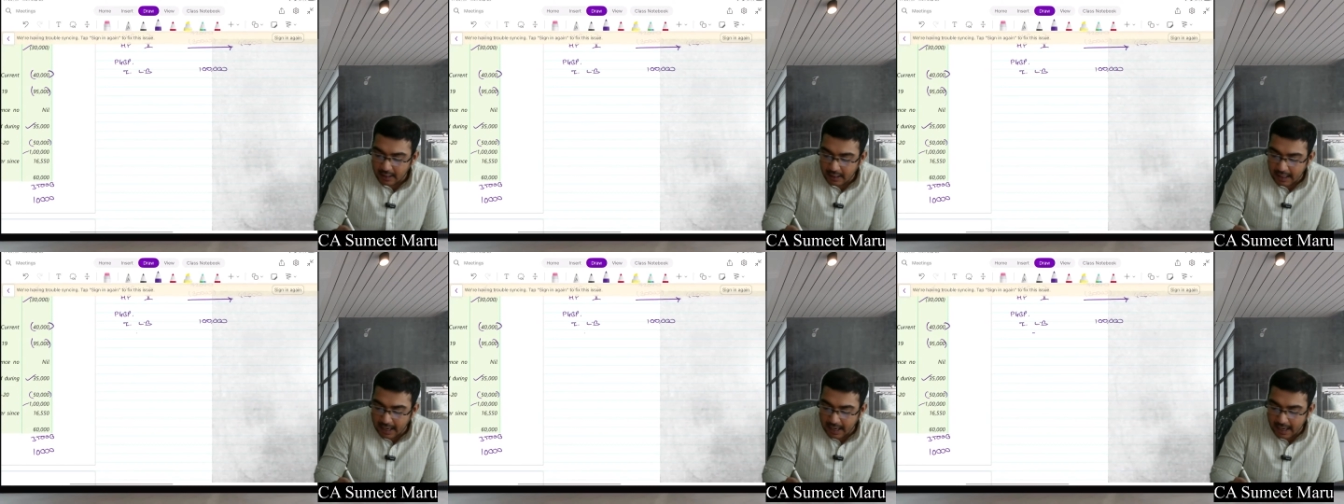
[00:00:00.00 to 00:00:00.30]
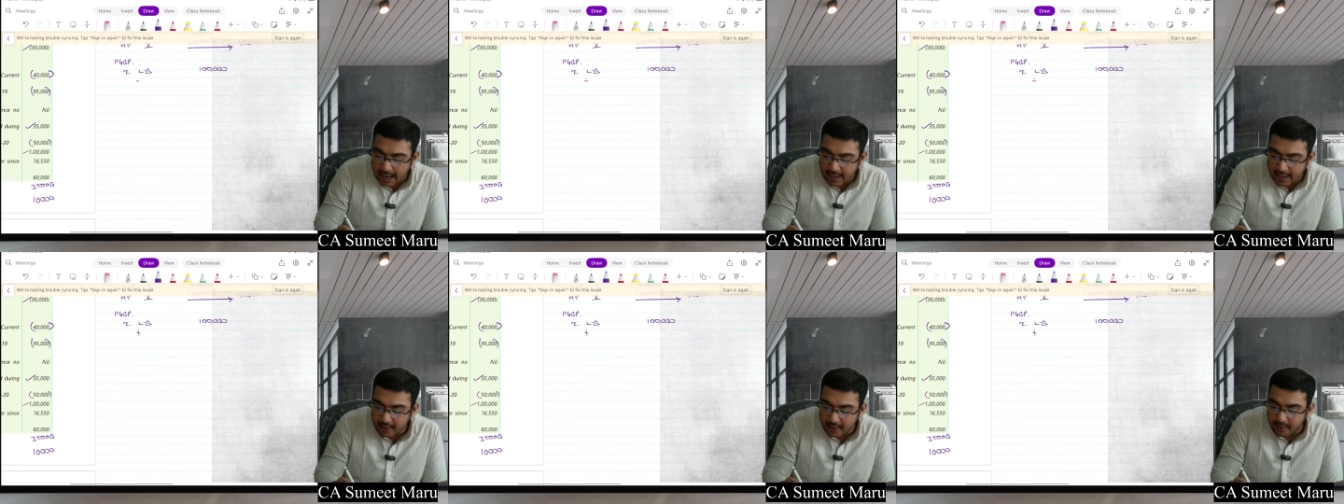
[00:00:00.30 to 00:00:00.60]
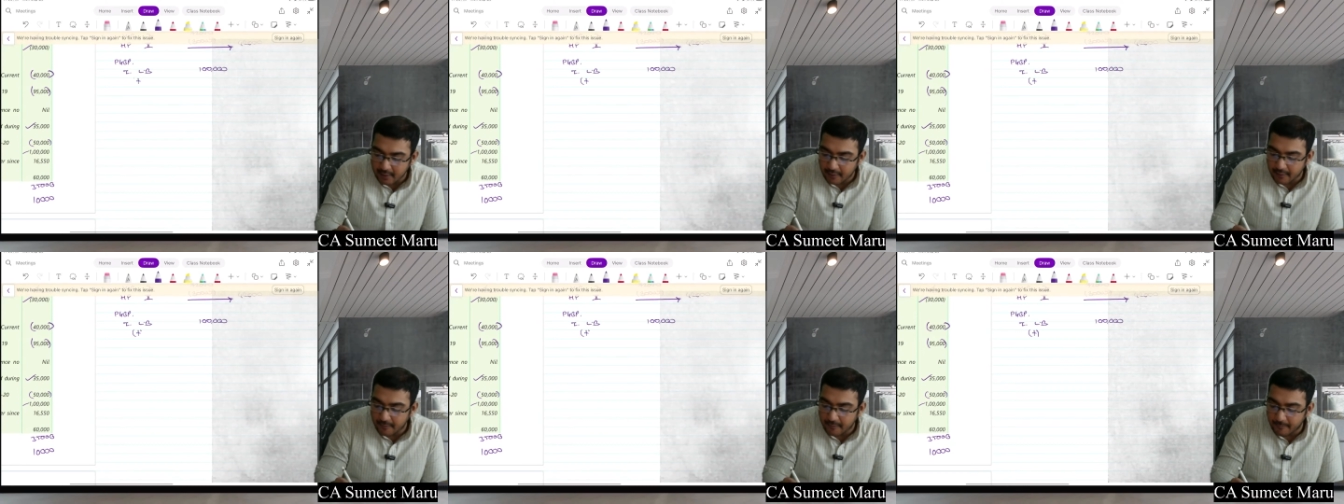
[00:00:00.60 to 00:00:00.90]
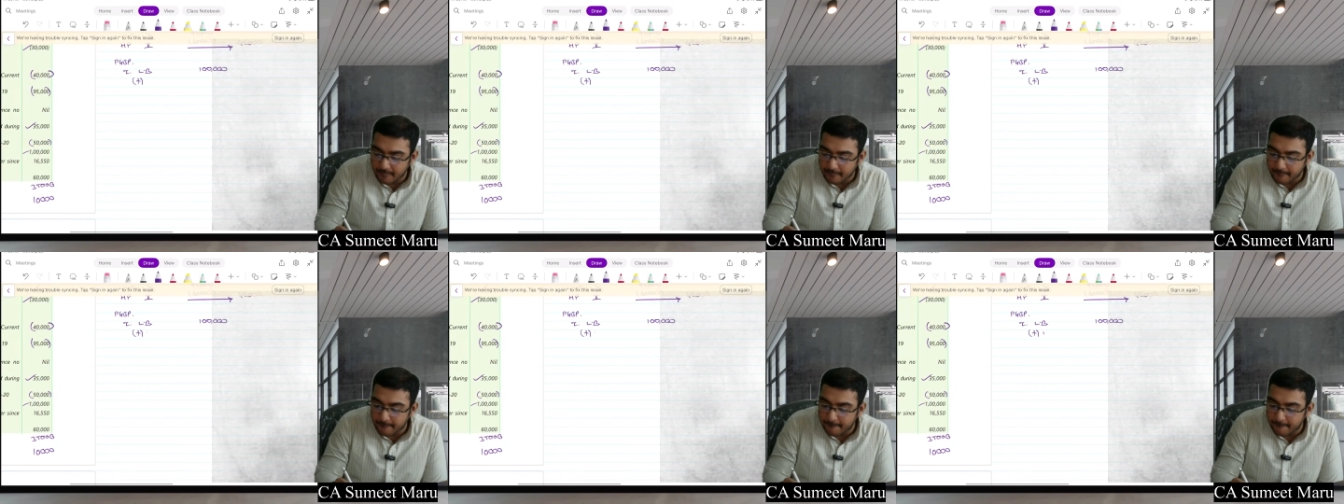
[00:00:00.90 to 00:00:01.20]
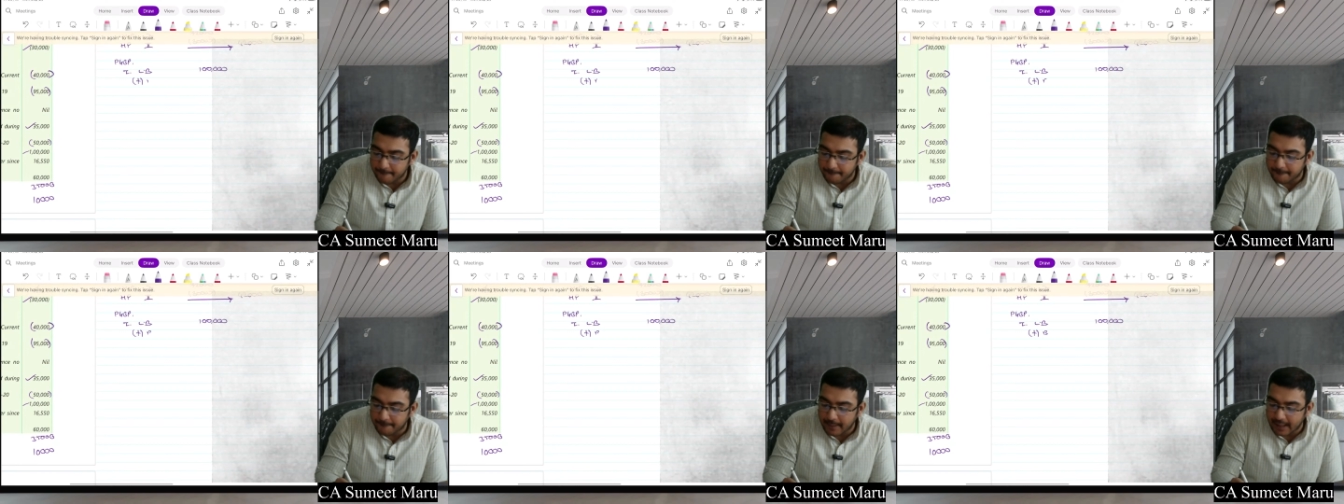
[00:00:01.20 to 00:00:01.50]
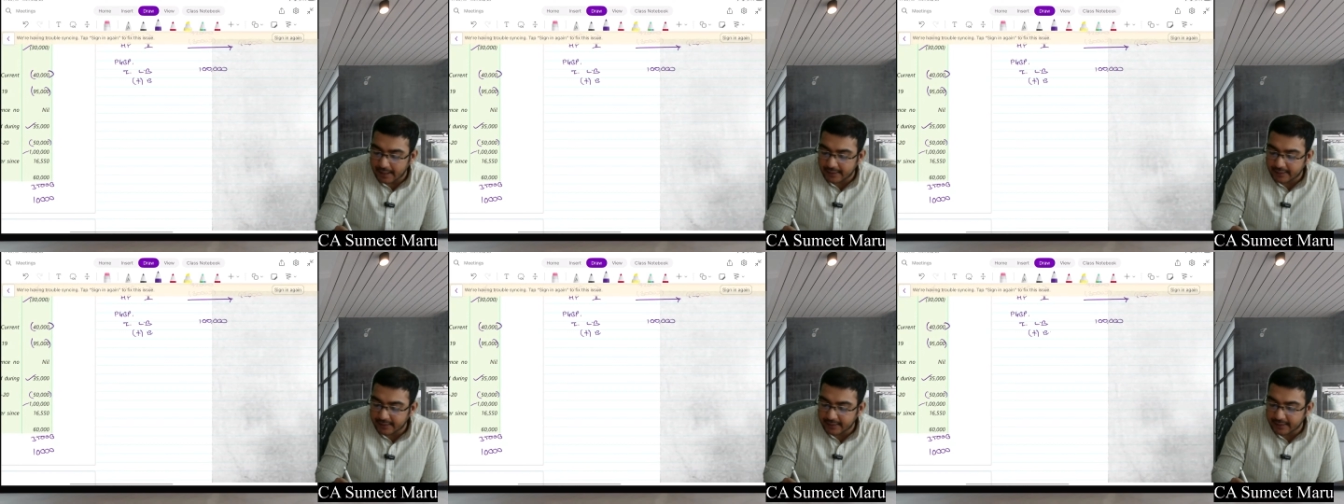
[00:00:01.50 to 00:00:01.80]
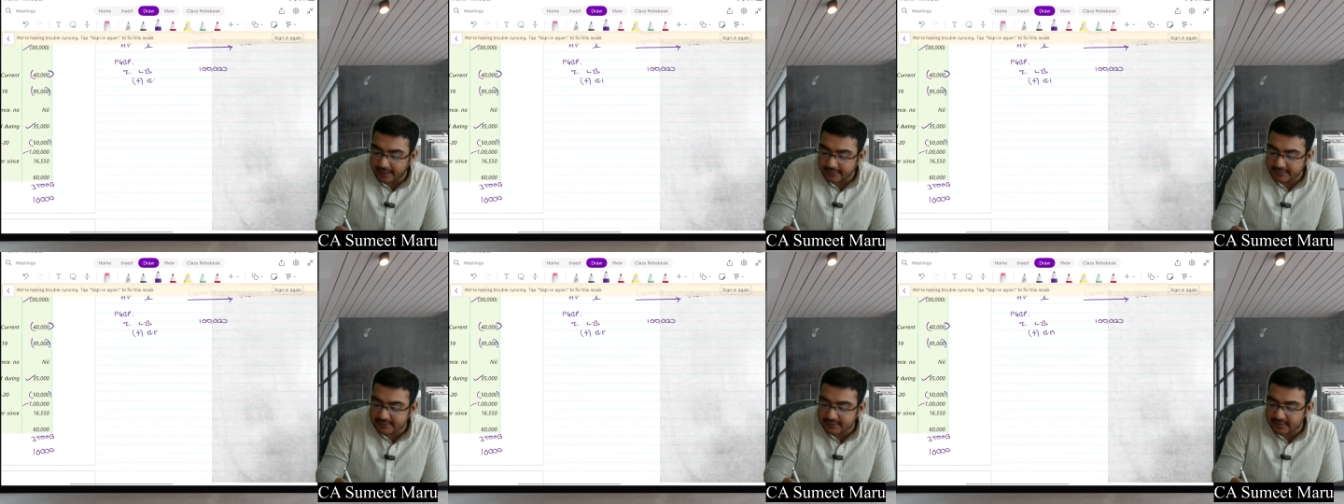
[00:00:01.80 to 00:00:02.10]
Add bad
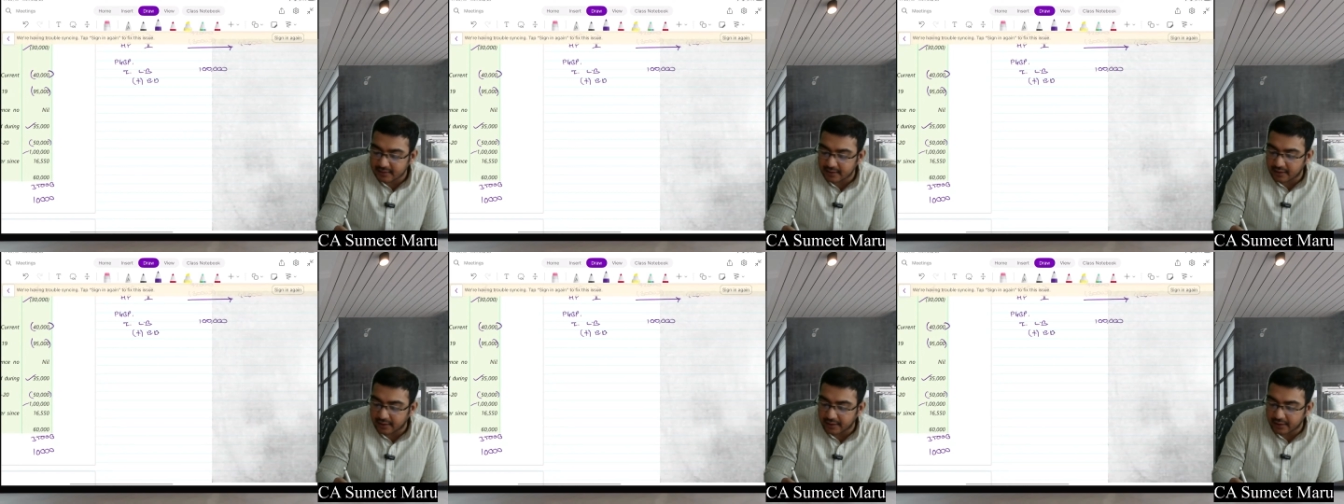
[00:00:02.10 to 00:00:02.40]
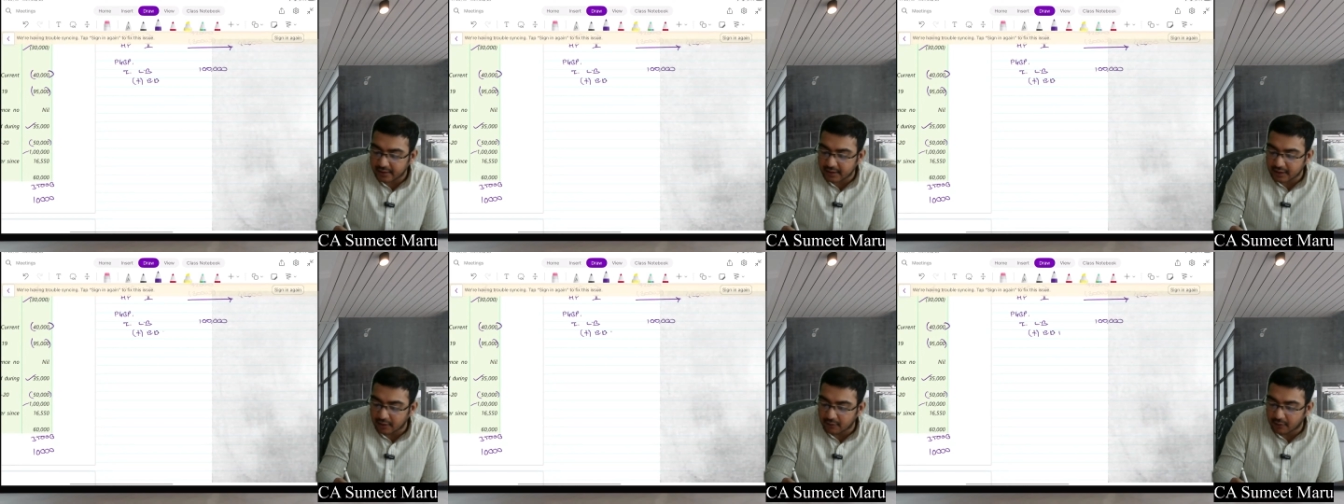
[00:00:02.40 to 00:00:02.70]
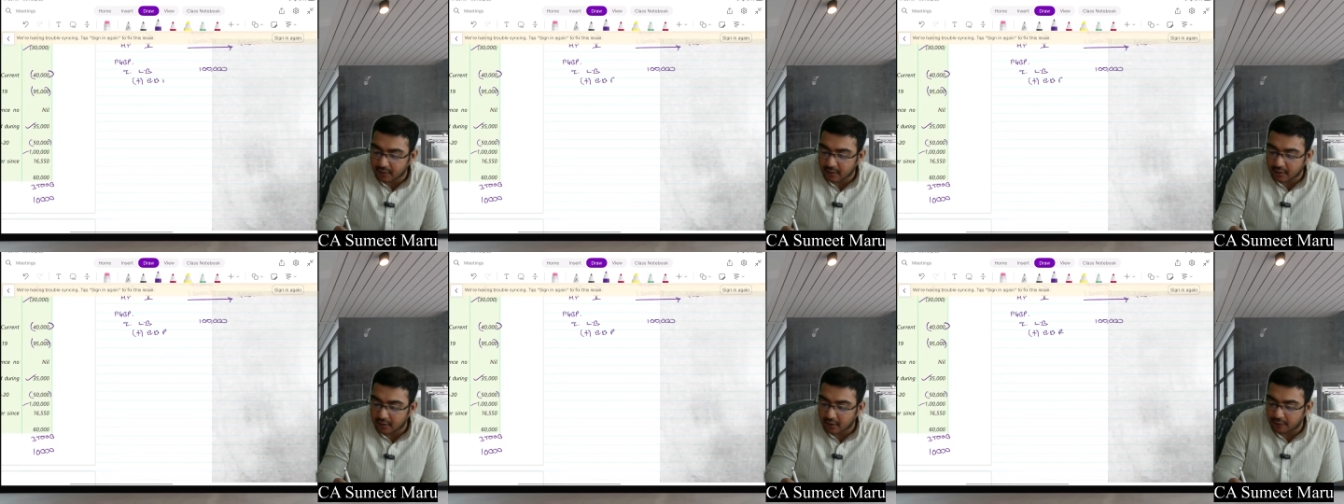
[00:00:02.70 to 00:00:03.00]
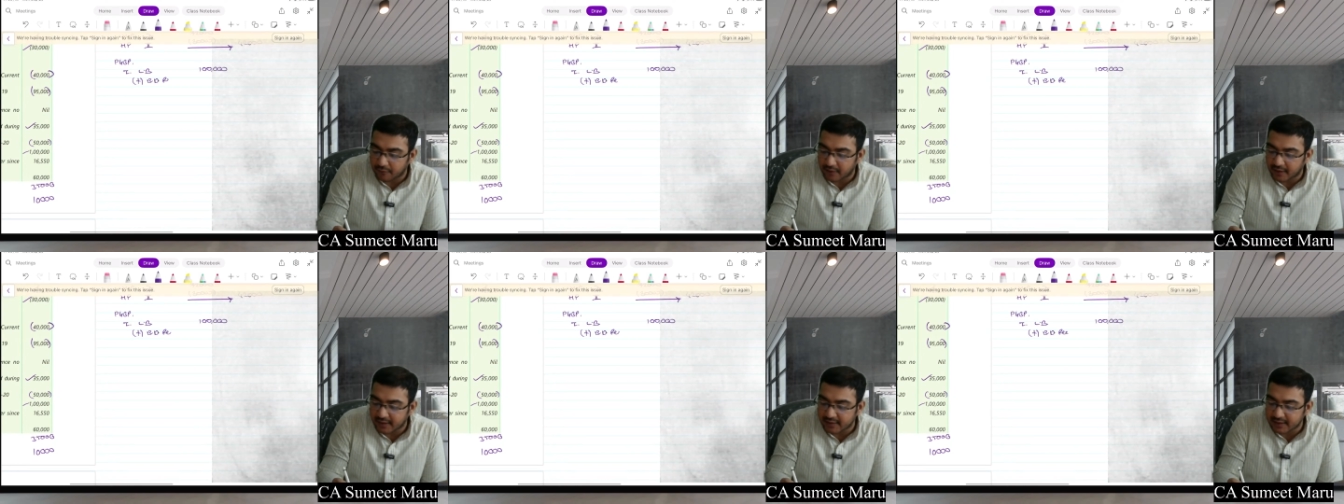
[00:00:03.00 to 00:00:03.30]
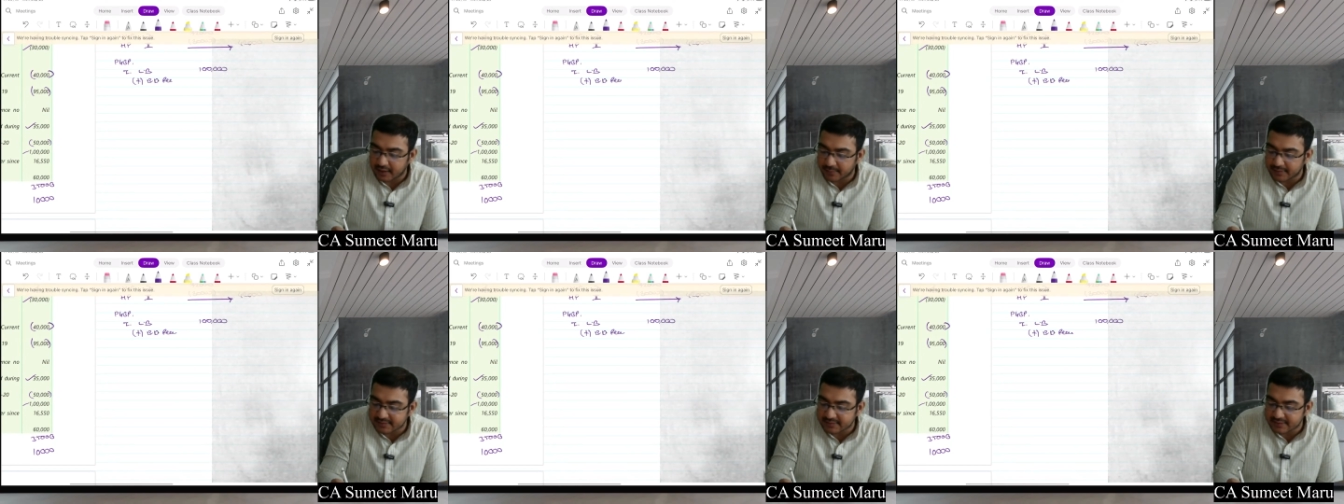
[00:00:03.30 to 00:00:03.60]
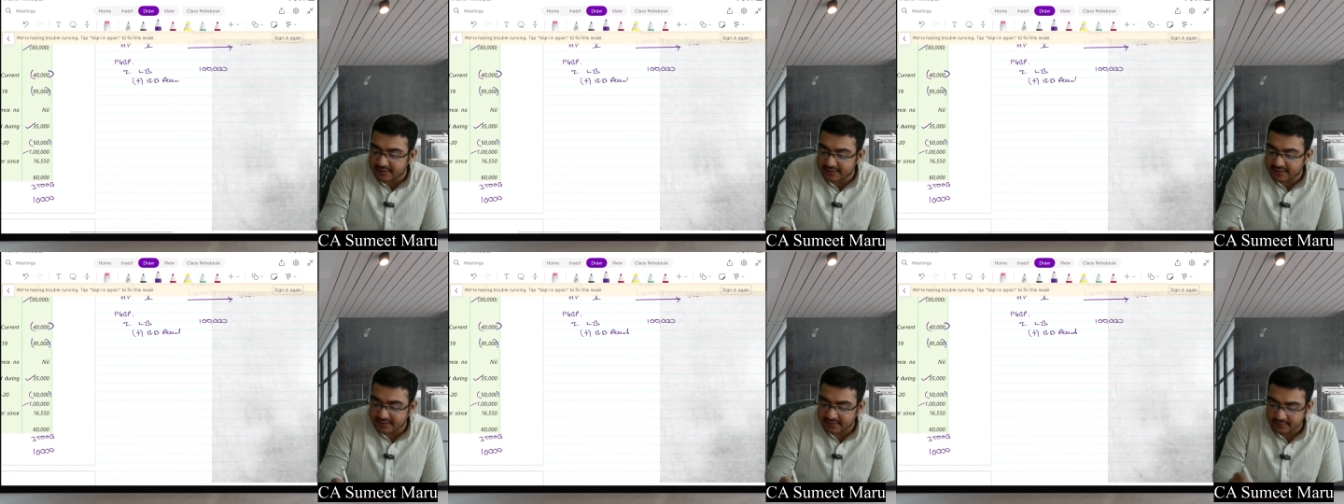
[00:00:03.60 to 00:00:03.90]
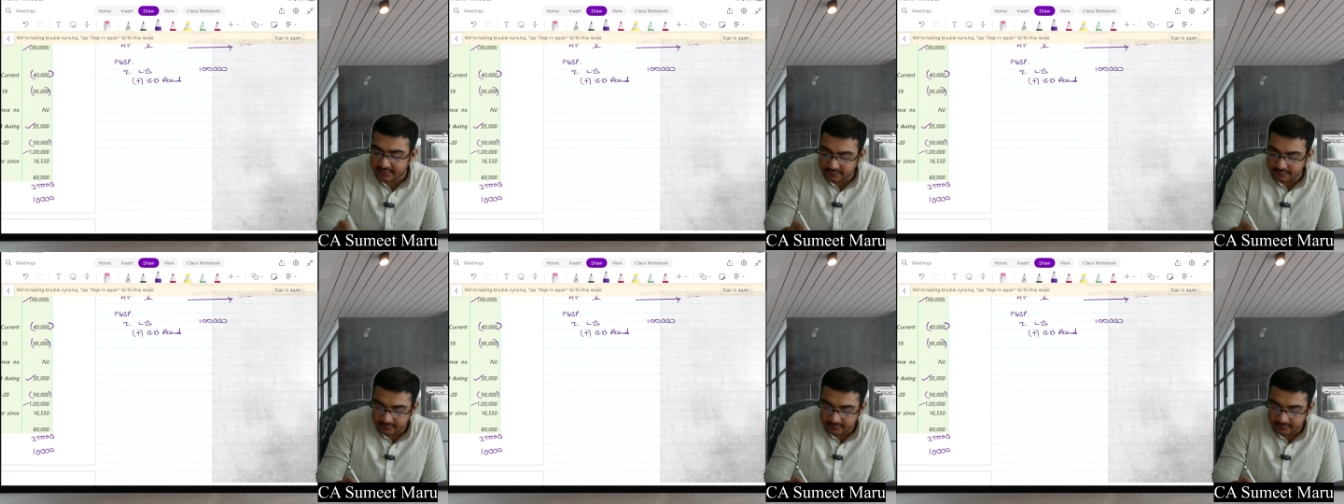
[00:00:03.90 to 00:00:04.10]
debts recover of another business.